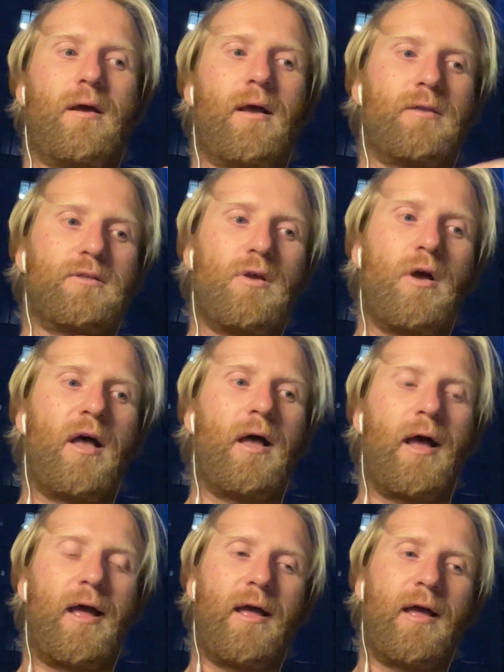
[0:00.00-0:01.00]
and,
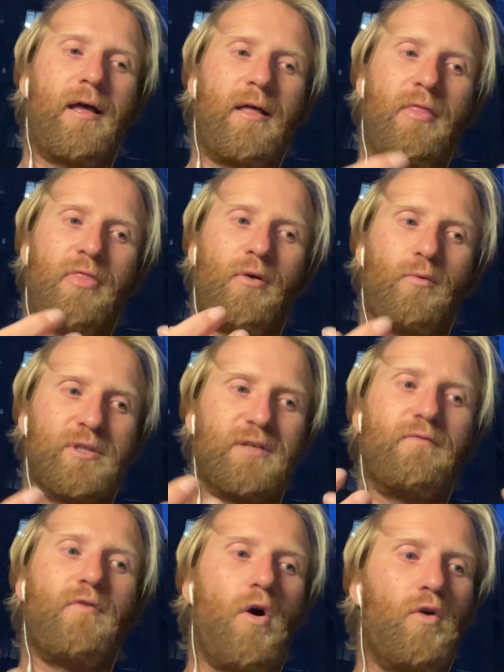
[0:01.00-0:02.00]
that was
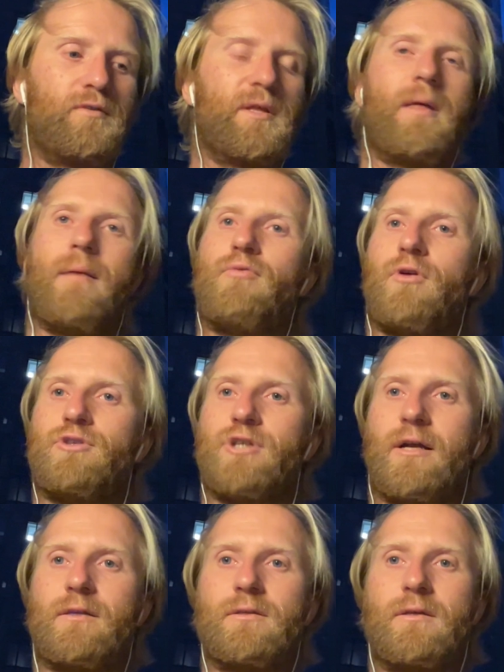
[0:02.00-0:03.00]
involved in their
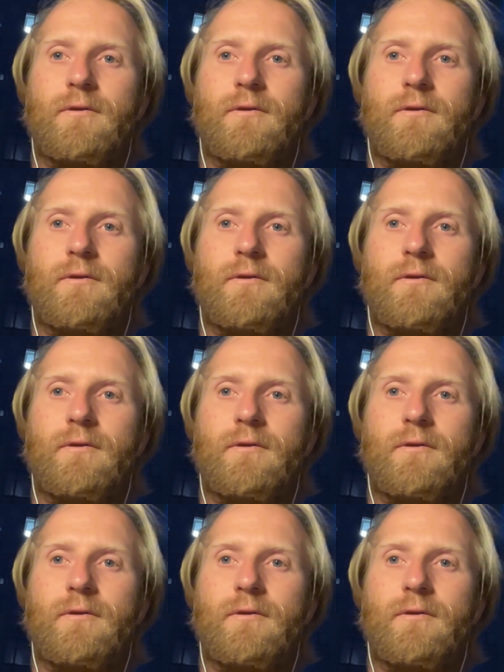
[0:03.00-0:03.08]
project.